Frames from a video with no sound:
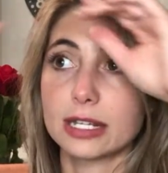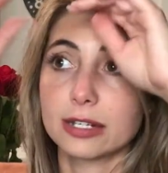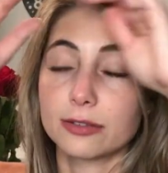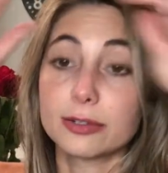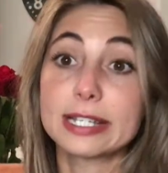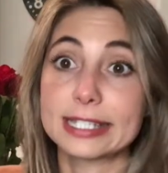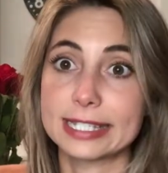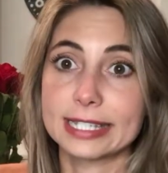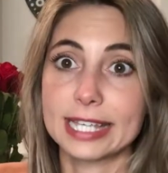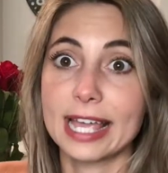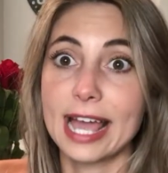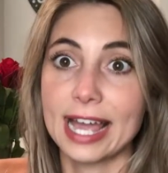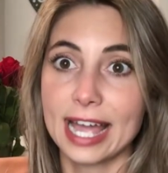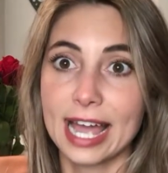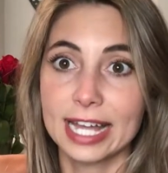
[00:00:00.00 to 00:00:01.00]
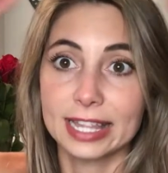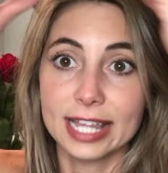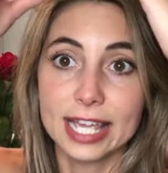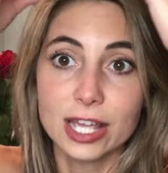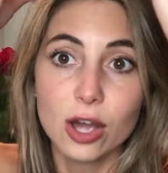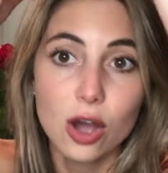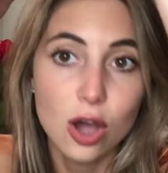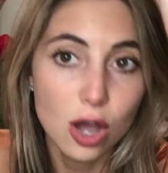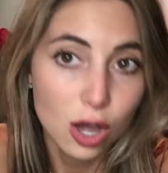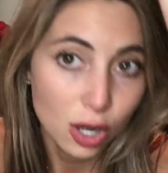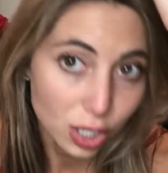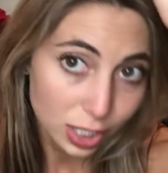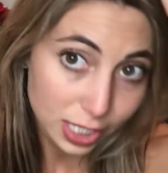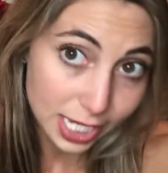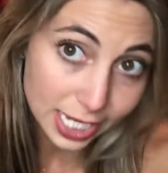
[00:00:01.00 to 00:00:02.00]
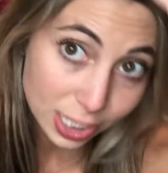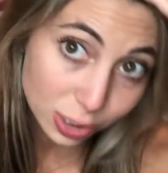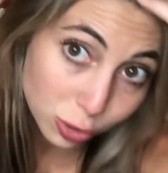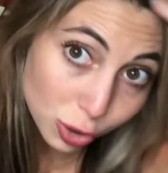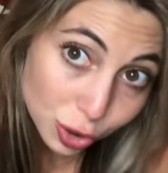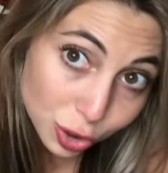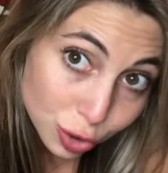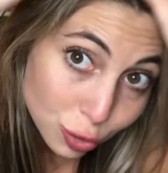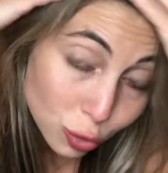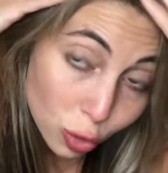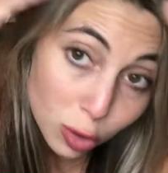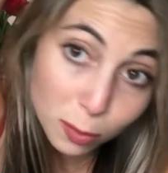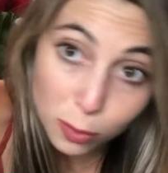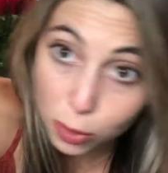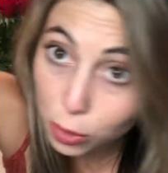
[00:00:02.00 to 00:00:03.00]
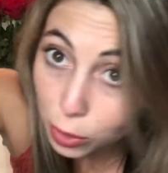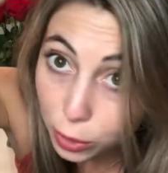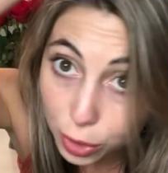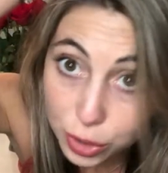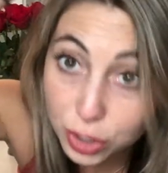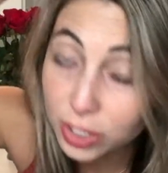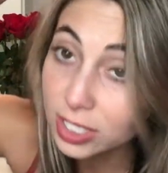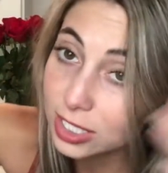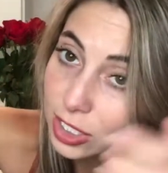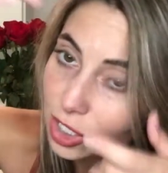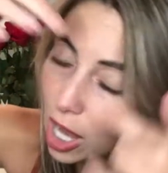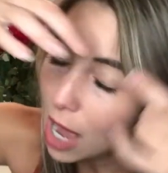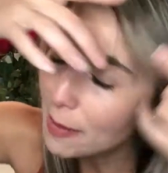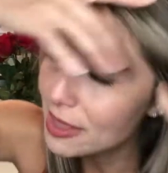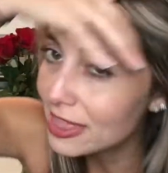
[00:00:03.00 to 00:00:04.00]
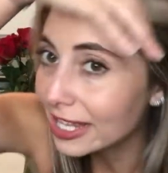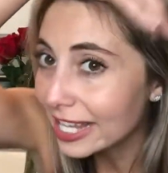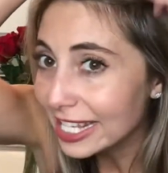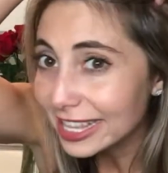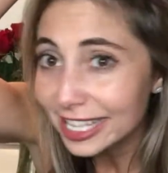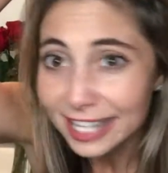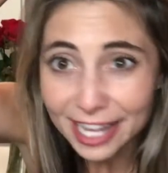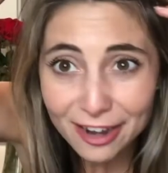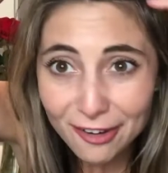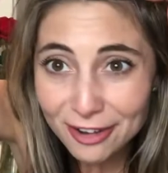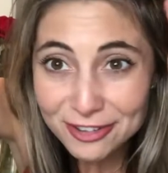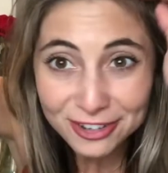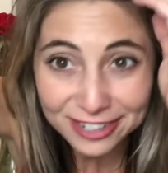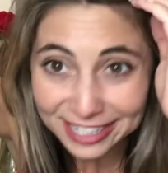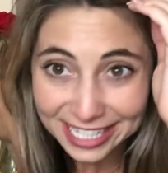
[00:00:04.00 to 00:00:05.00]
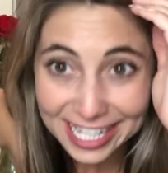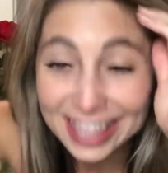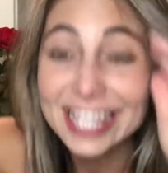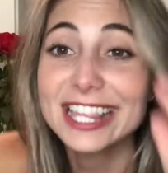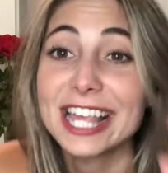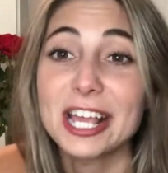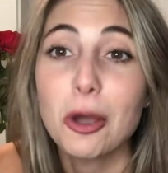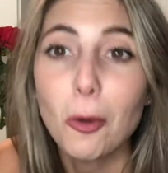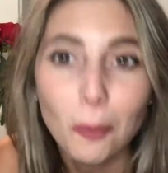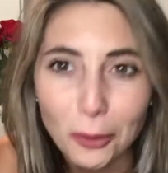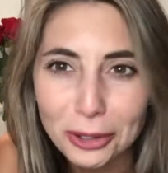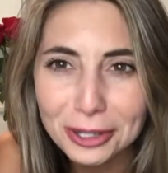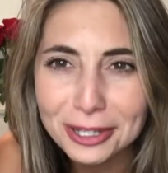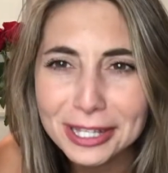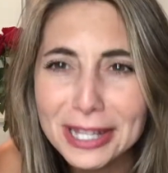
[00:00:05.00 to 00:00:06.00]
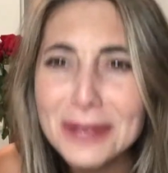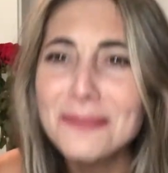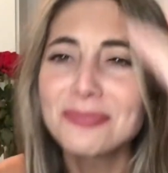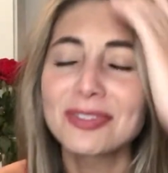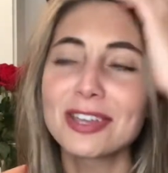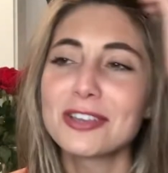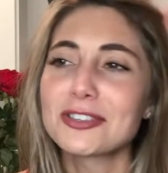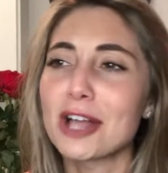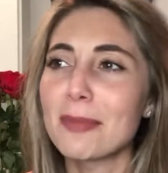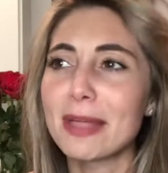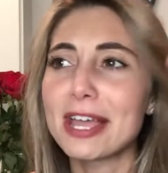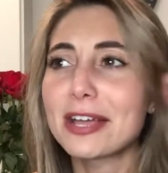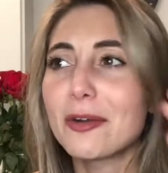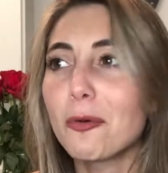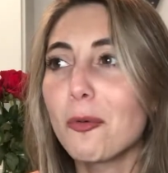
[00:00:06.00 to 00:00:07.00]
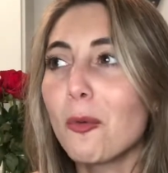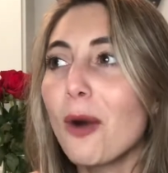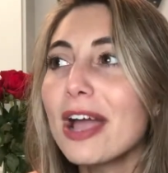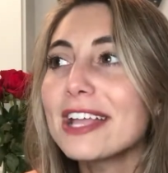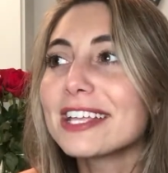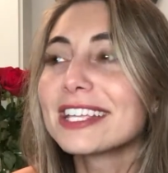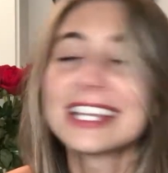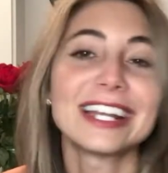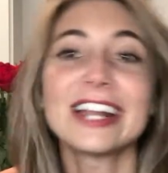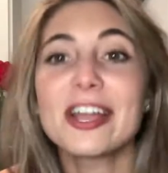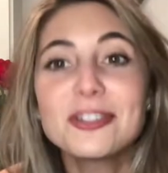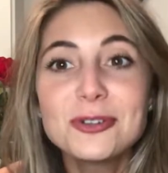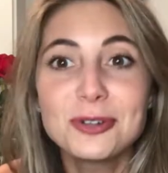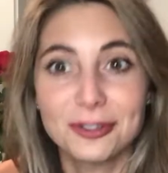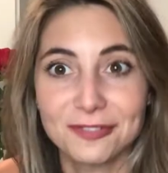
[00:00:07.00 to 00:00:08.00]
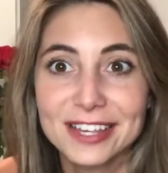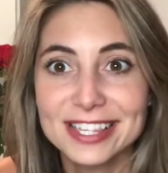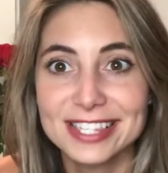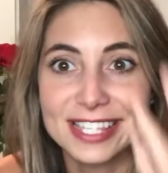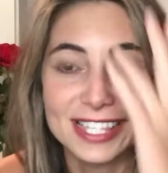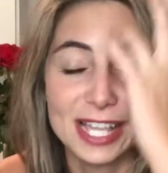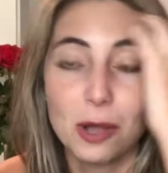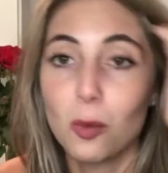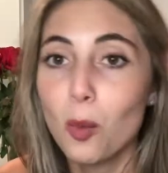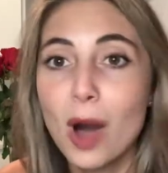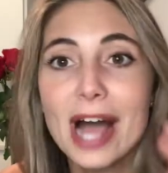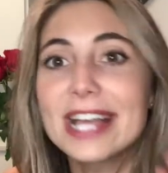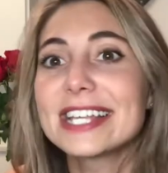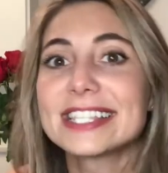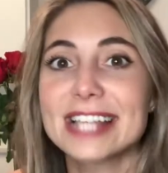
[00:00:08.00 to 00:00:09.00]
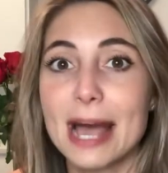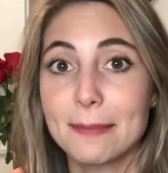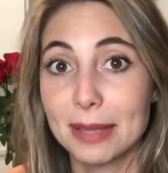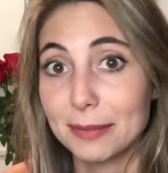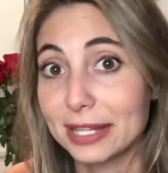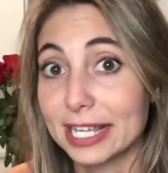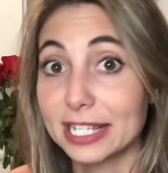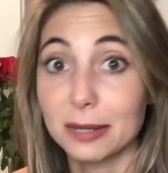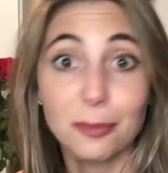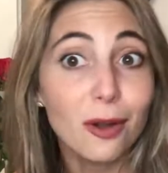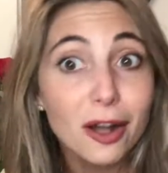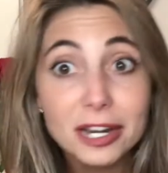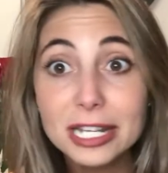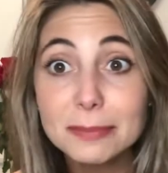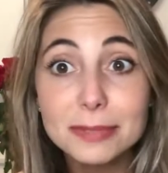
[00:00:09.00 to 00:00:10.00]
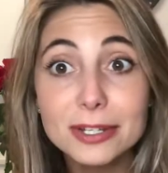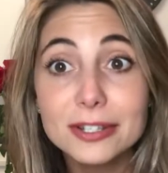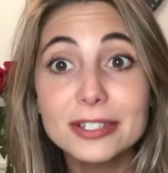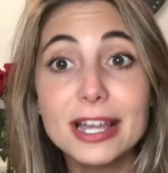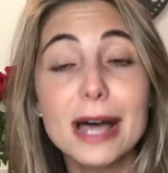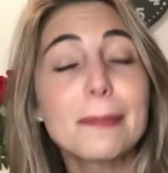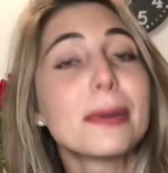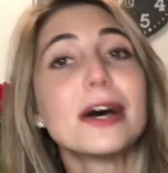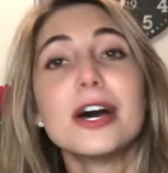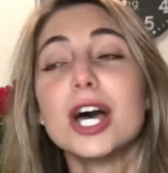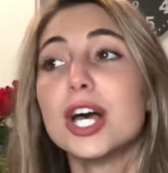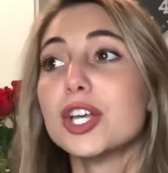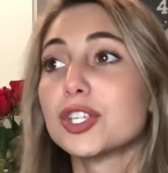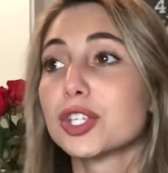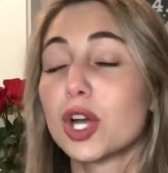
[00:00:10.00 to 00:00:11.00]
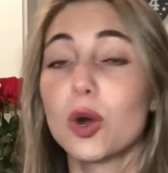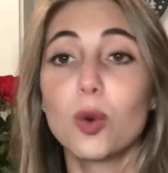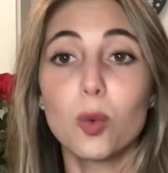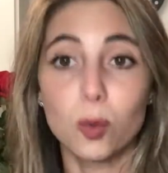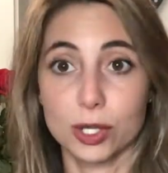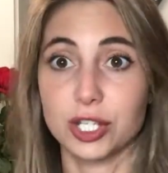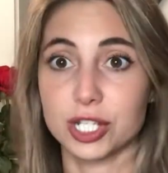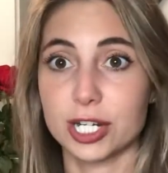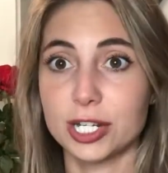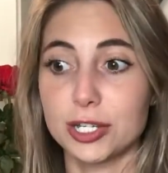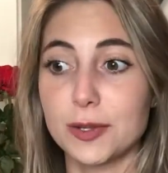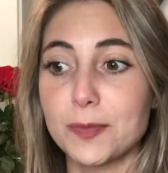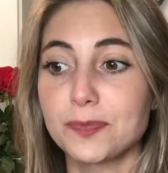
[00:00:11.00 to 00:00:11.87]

recently I had like, it looks normal, looks good on the top, and then like the layer underneath is like oily. So I'm like, what can I do to fix this? Like, why is that? Maybe like a product buildup. So what should I do?